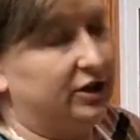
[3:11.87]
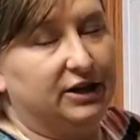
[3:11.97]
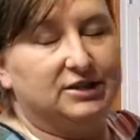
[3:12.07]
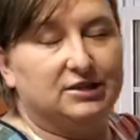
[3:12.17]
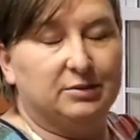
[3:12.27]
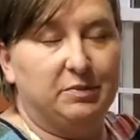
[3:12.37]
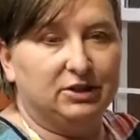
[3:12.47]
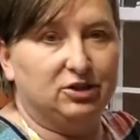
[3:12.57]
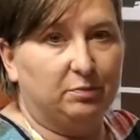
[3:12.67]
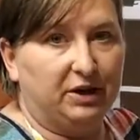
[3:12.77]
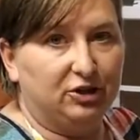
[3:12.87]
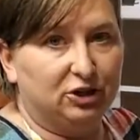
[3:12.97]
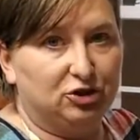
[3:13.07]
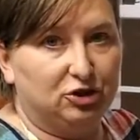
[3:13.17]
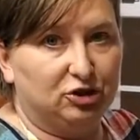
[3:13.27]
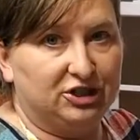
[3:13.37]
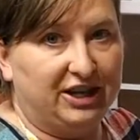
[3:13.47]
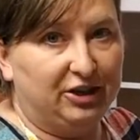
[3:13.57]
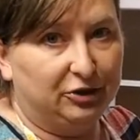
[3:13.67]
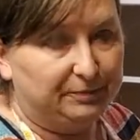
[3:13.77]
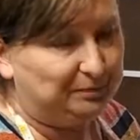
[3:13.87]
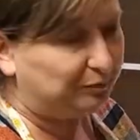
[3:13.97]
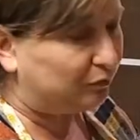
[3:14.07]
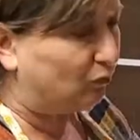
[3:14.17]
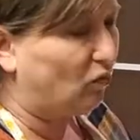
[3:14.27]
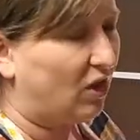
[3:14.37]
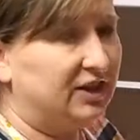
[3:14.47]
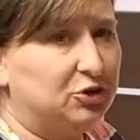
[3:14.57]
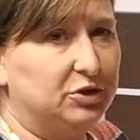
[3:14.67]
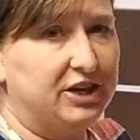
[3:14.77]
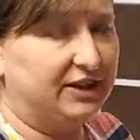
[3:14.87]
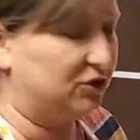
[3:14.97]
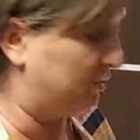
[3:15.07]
is to mix our butter and sugar together into a nice